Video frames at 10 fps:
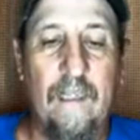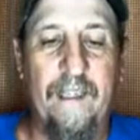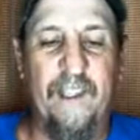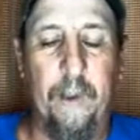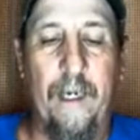
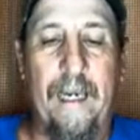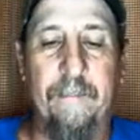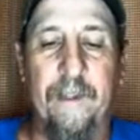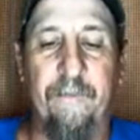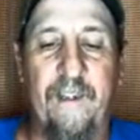and the
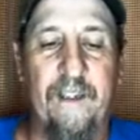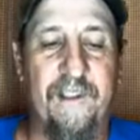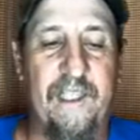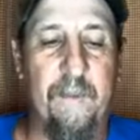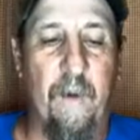scribes of the
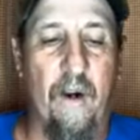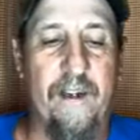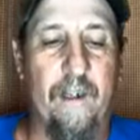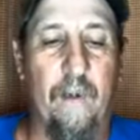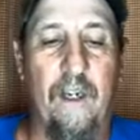Pharisees'
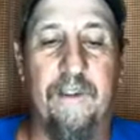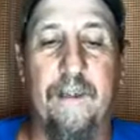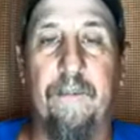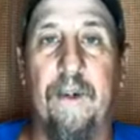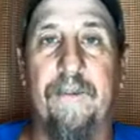party
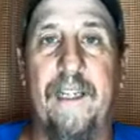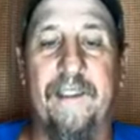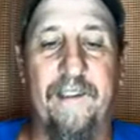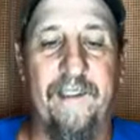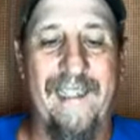arose and
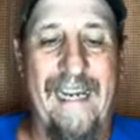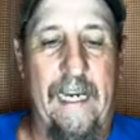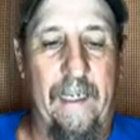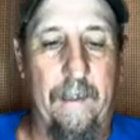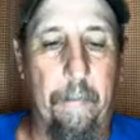protested,
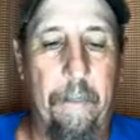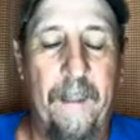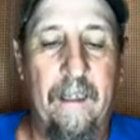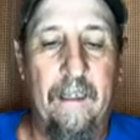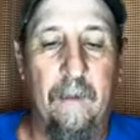saying,
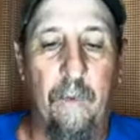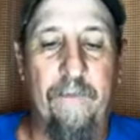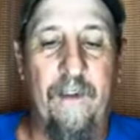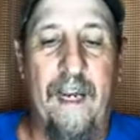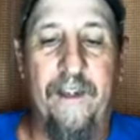
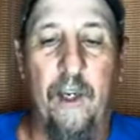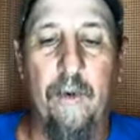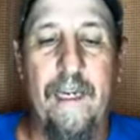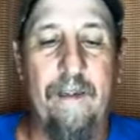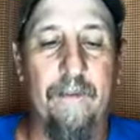"We find
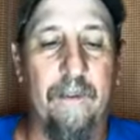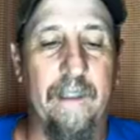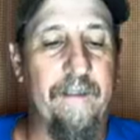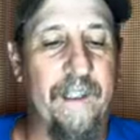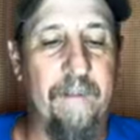no
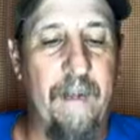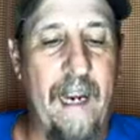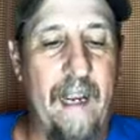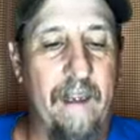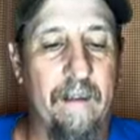evil in this
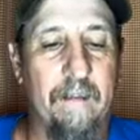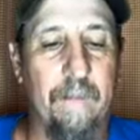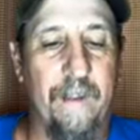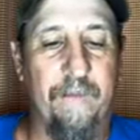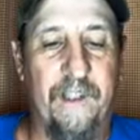man,
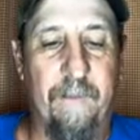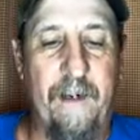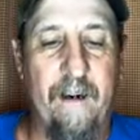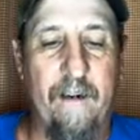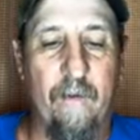but if a
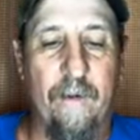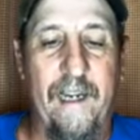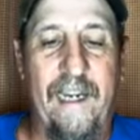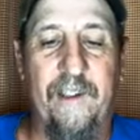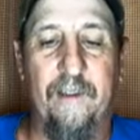spirit or
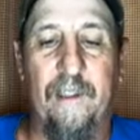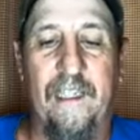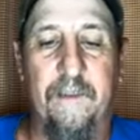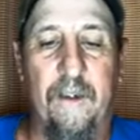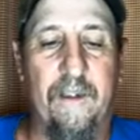an angel
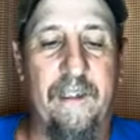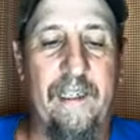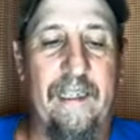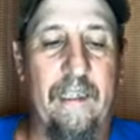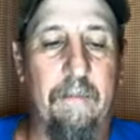has spoken
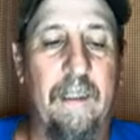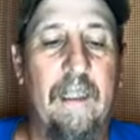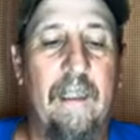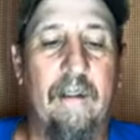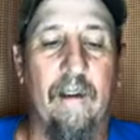to him,
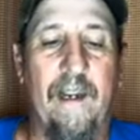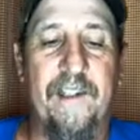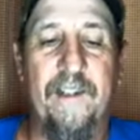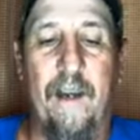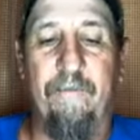let
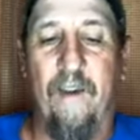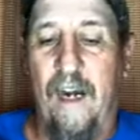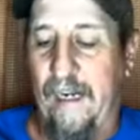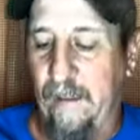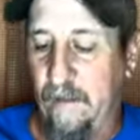us not
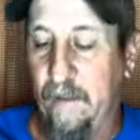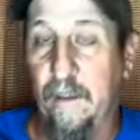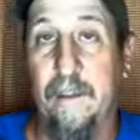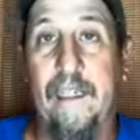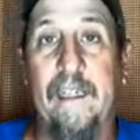fight
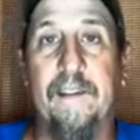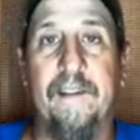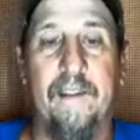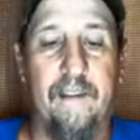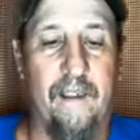
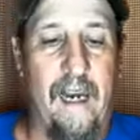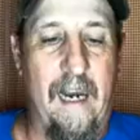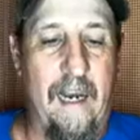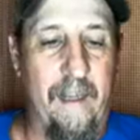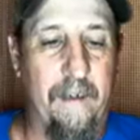against
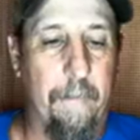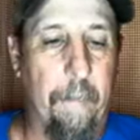God."